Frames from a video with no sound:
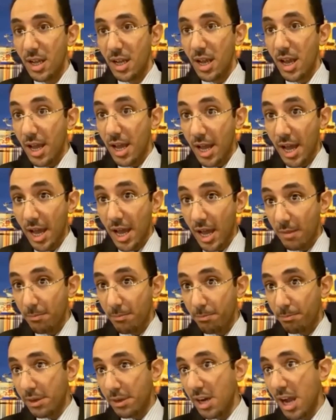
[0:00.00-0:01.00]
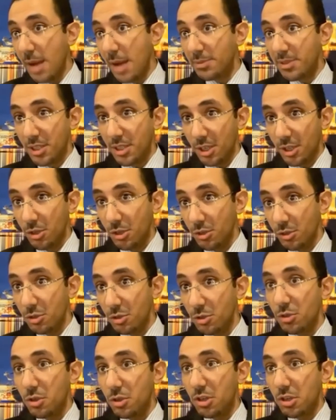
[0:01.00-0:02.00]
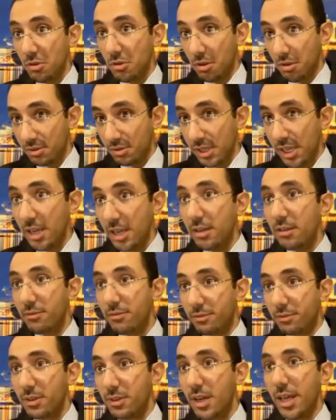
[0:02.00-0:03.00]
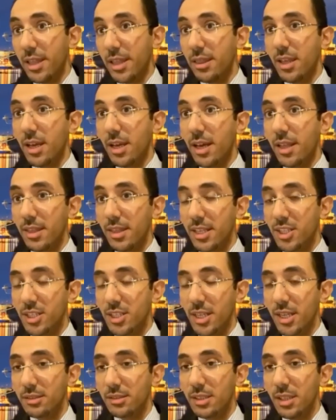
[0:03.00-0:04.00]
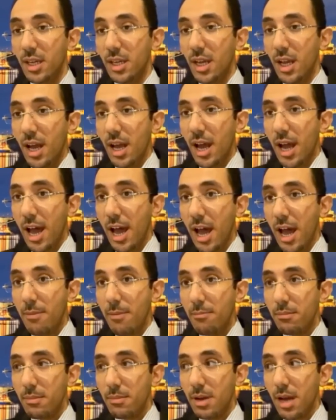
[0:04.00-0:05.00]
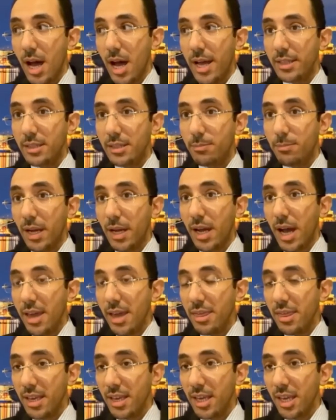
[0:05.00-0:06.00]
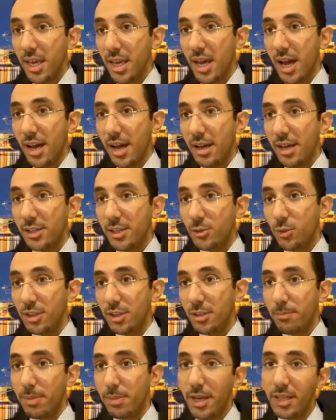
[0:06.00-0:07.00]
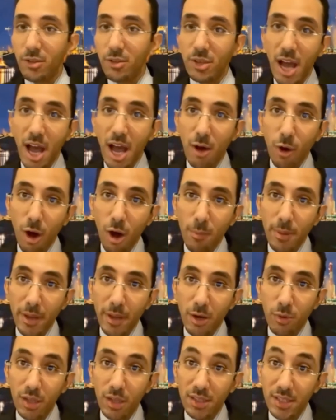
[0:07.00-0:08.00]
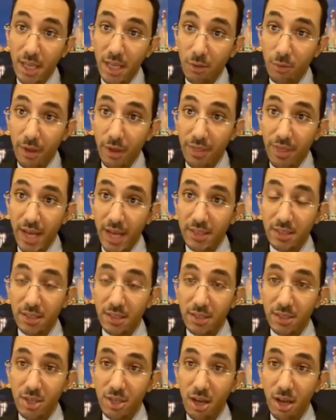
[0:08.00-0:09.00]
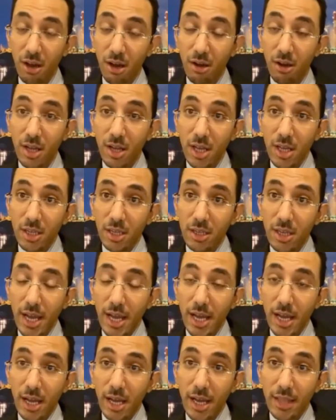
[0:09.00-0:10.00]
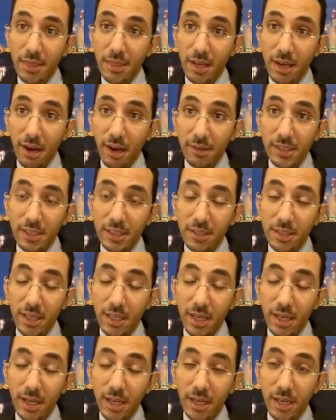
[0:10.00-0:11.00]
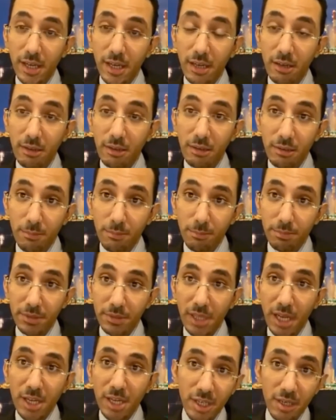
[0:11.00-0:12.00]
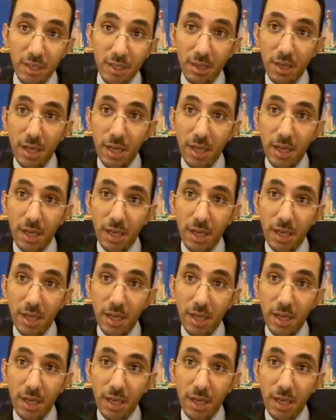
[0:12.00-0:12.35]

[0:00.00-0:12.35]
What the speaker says: perhaps in Q2, Q3, and this year. But I think here it will depend on how OPEC will deal with that. So at the current production